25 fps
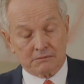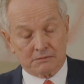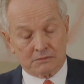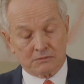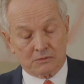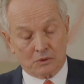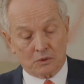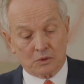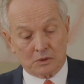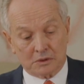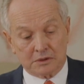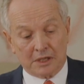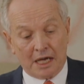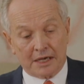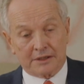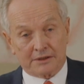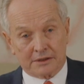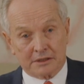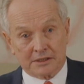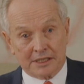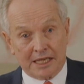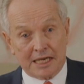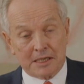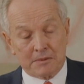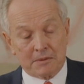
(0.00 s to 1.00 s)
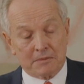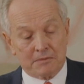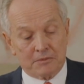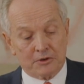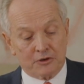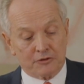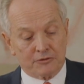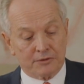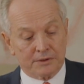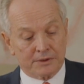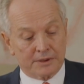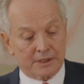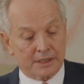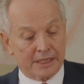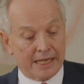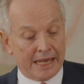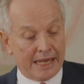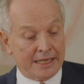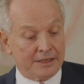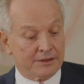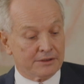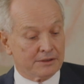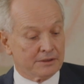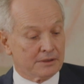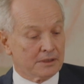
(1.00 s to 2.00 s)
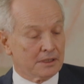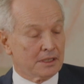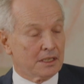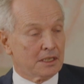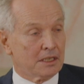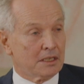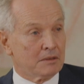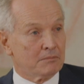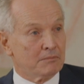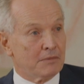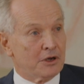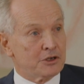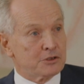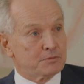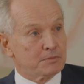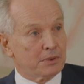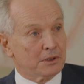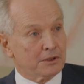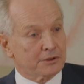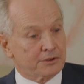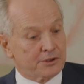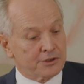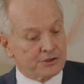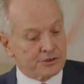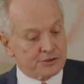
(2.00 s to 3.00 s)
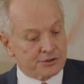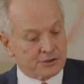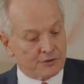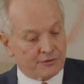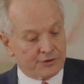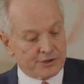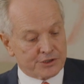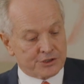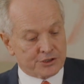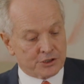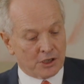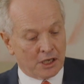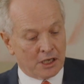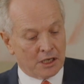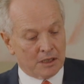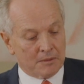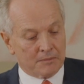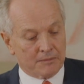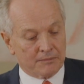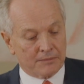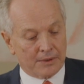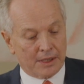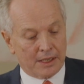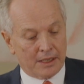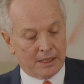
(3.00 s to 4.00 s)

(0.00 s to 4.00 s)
or like the labour movement and most politicians of his time,